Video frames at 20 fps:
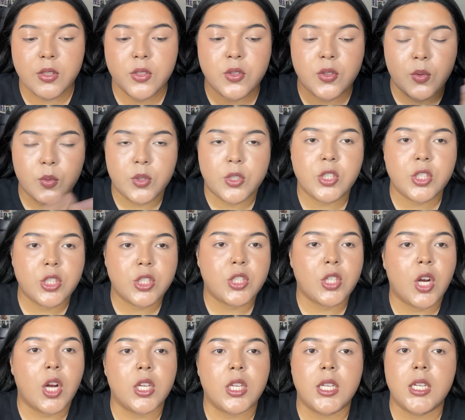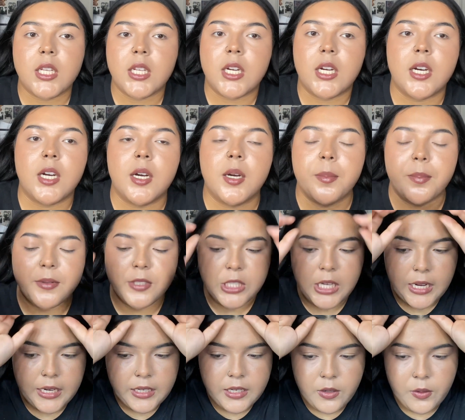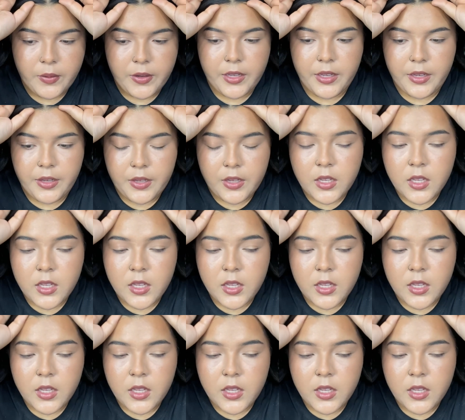So we're just talking it up, chatting away.